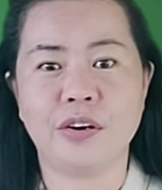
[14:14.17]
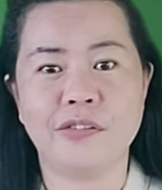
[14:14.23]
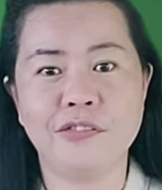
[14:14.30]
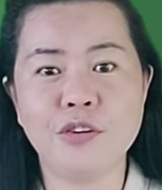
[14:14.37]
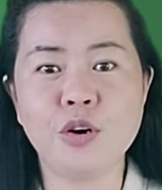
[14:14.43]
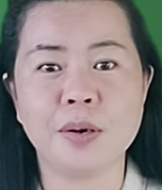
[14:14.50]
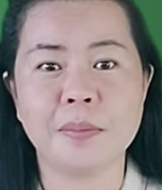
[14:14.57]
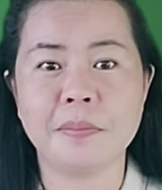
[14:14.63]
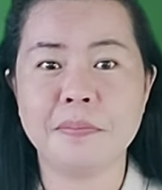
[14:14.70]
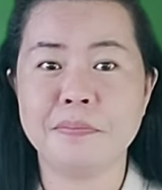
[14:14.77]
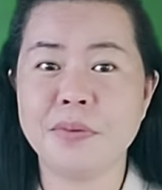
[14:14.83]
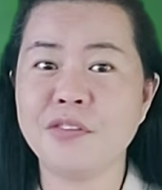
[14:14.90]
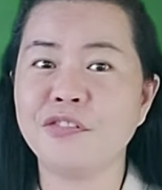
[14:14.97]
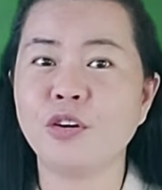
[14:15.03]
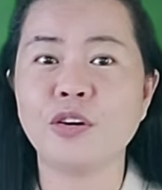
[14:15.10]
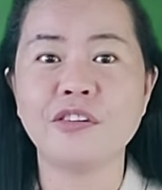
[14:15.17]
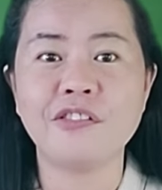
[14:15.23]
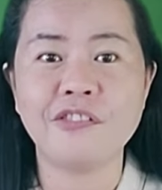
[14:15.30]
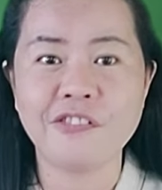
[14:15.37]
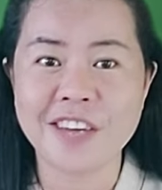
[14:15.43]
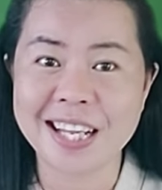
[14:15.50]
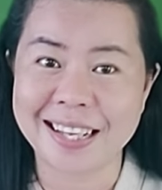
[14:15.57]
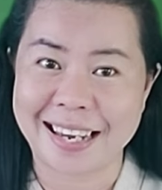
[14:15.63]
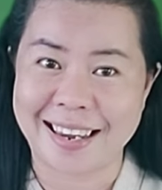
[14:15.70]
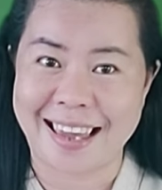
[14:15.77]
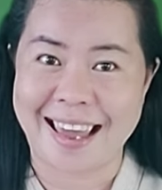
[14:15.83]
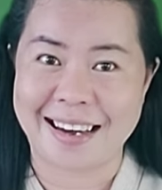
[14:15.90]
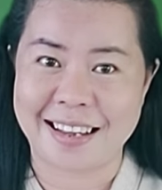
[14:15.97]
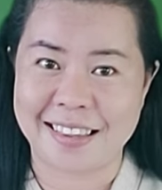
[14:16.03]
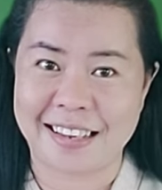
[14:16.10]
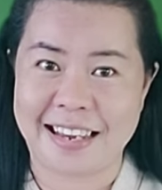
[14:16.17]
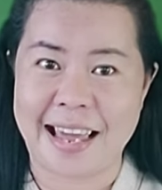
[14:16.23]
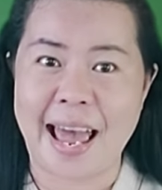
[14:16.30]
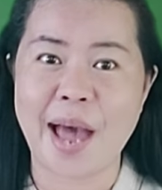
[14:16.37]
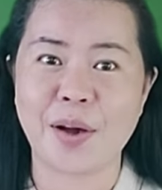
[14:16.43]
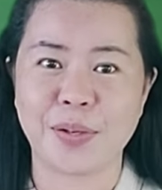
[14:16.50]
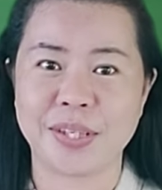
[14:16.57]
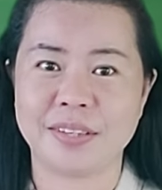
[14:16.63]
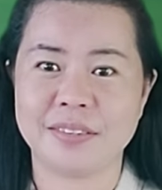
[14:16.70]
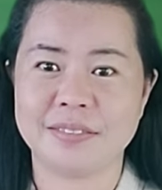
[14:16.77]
a form before filling anything out.